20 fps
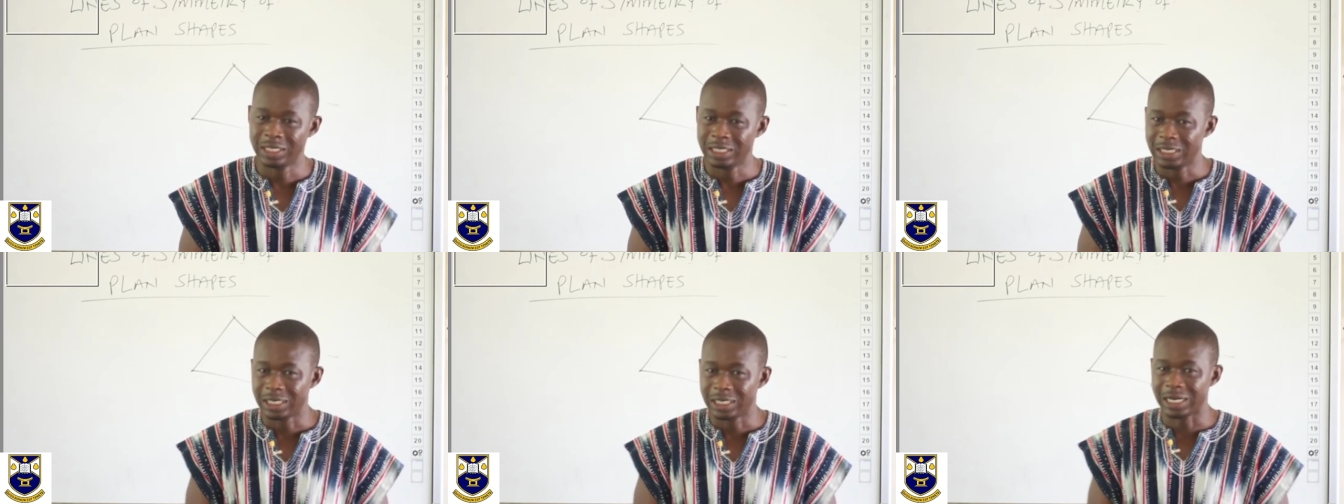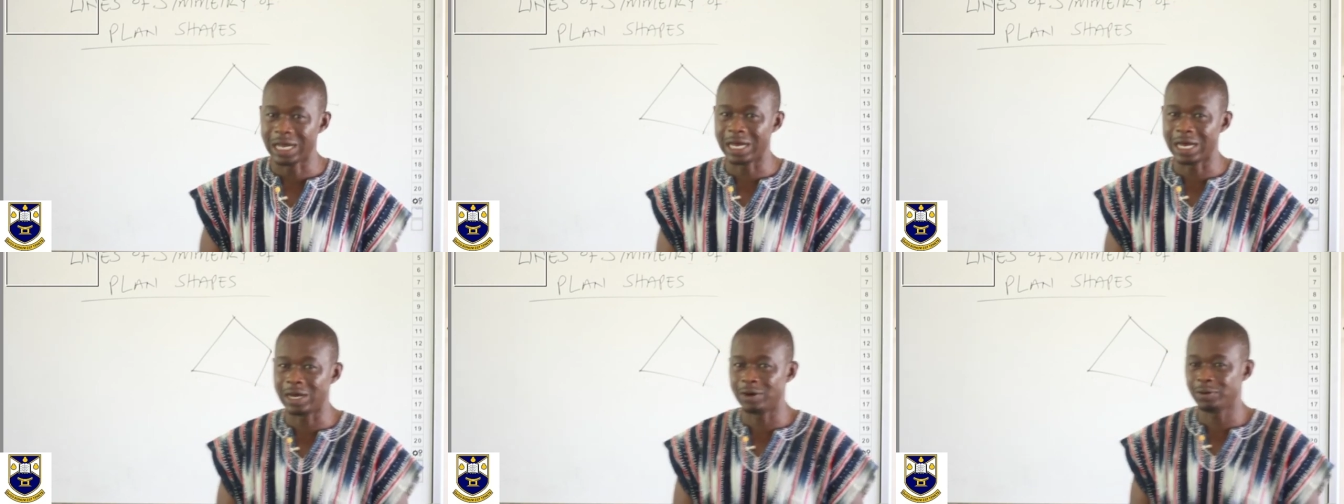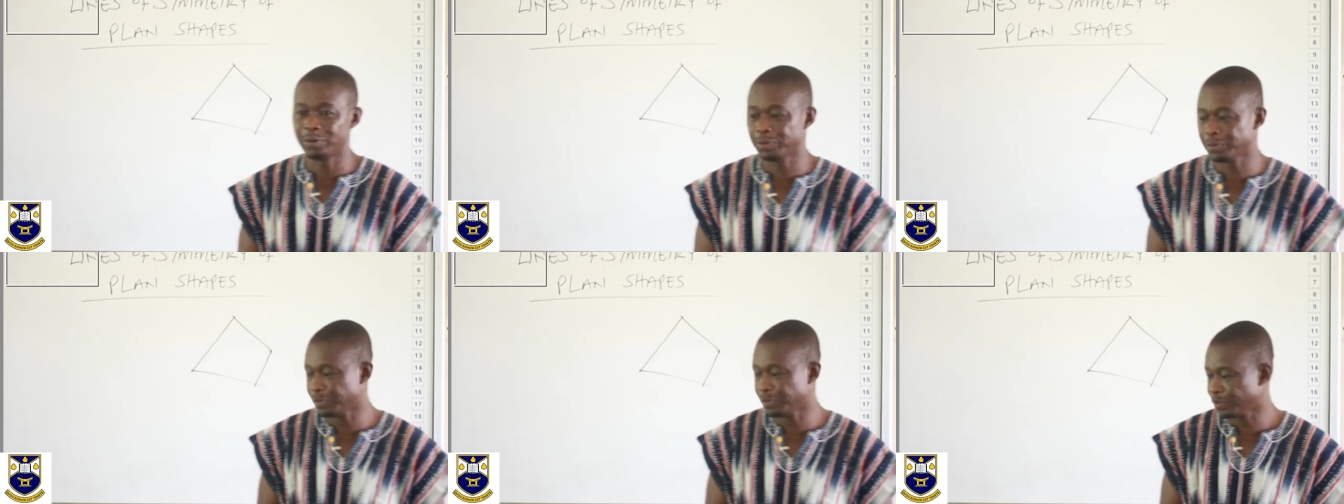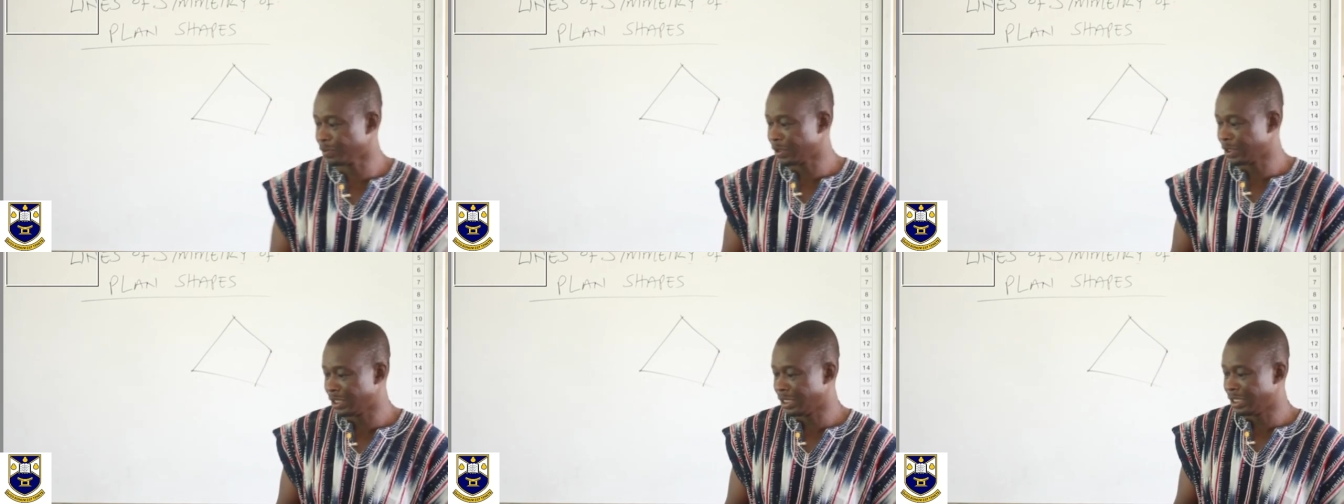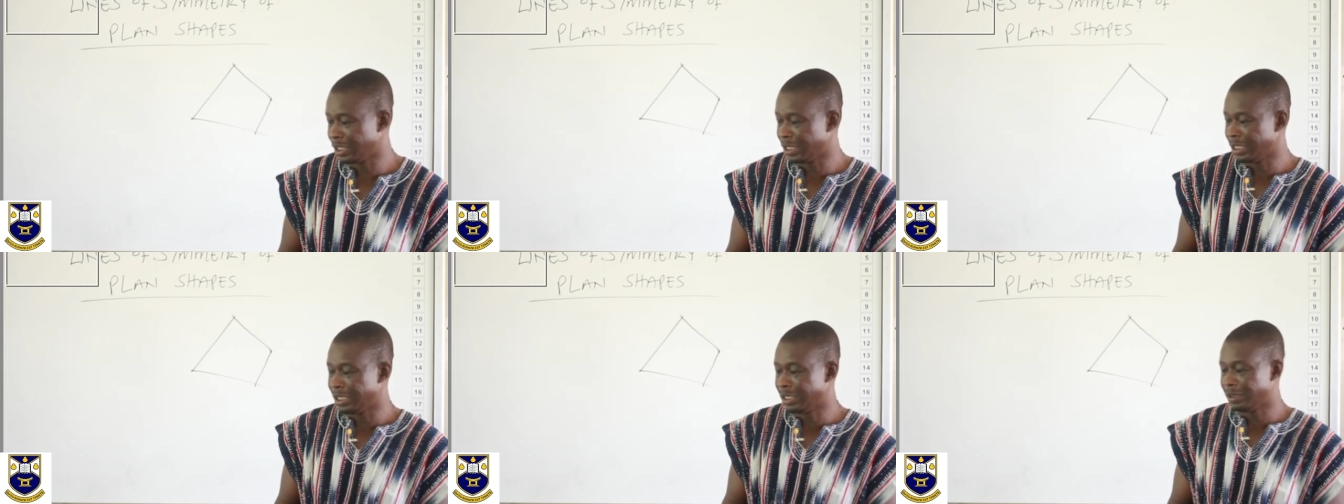Now,
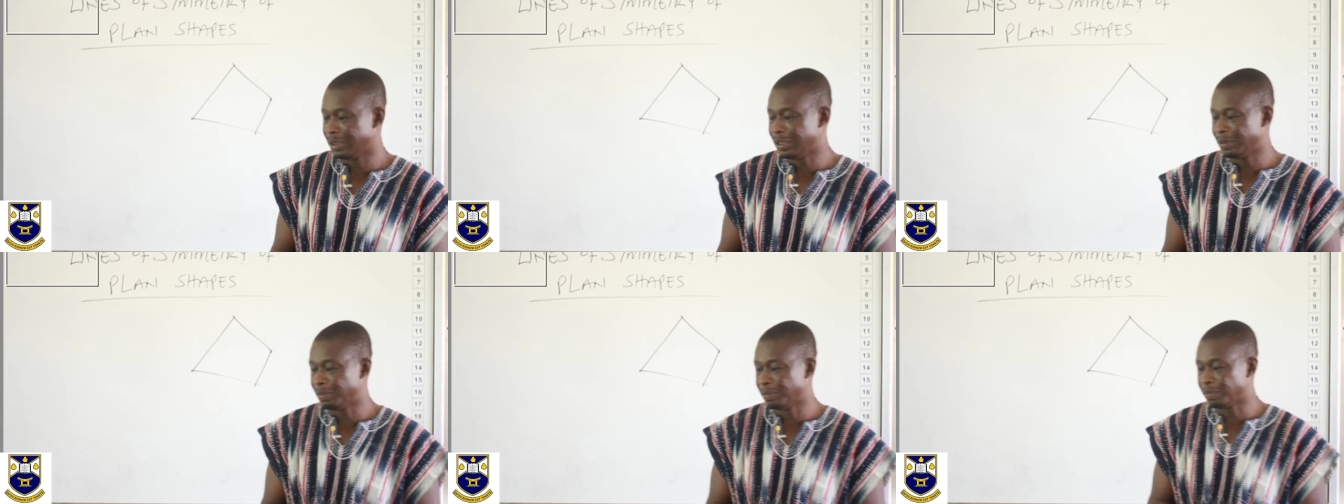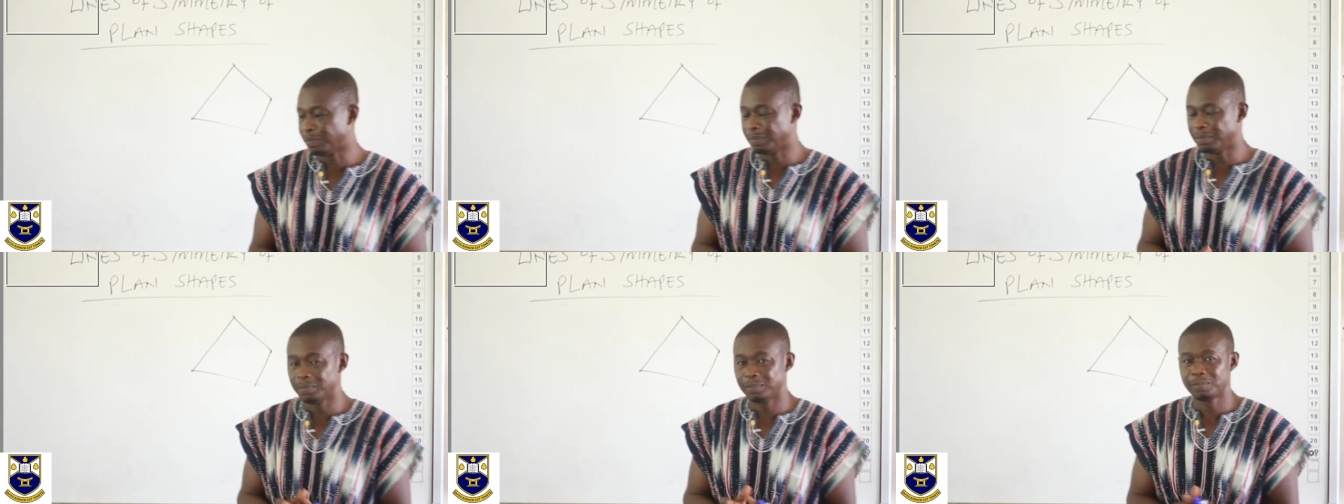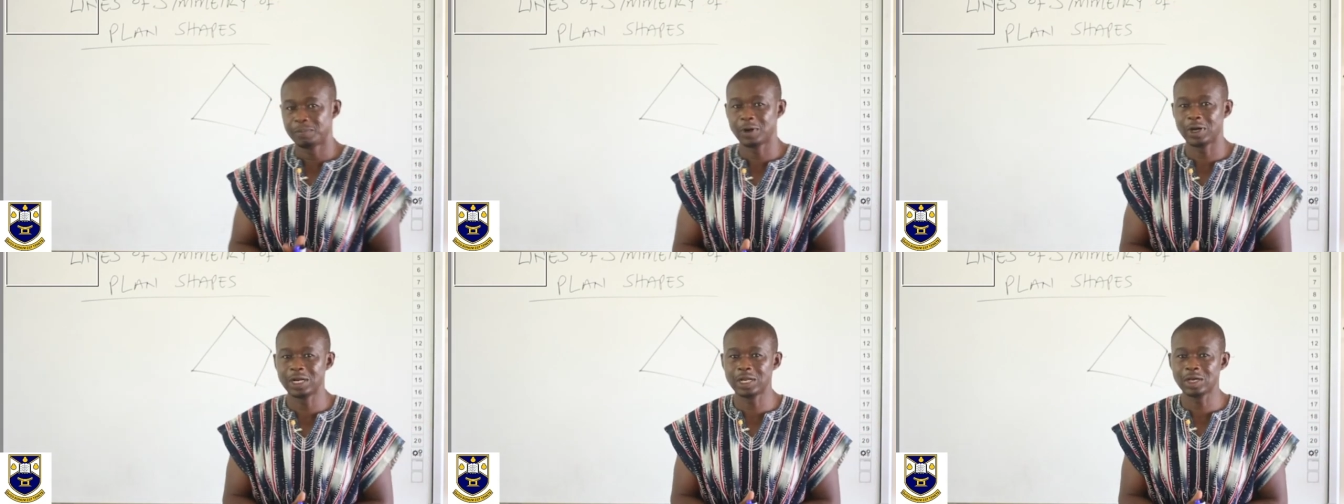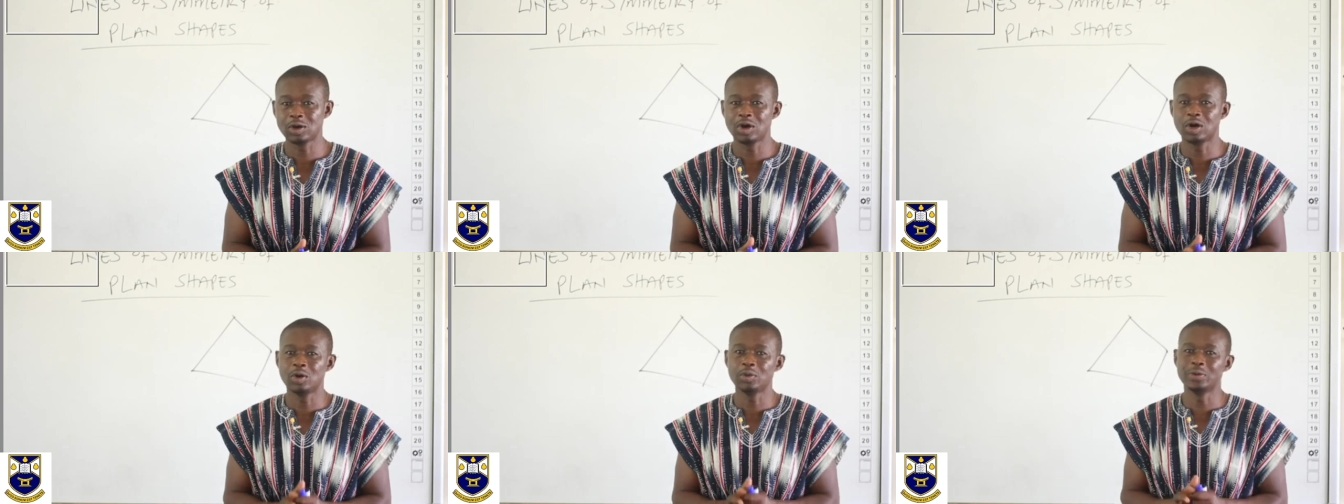polygon